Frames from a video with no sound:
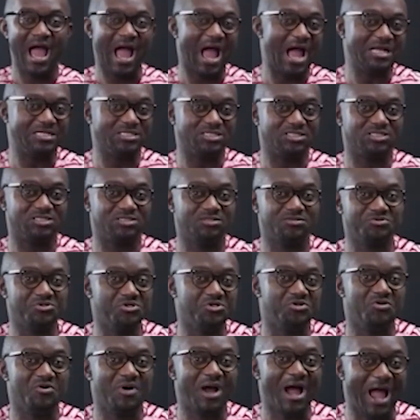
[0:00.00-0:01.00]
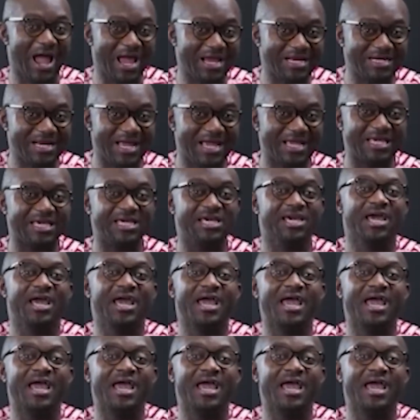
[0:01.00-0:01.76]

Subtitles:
And, INEC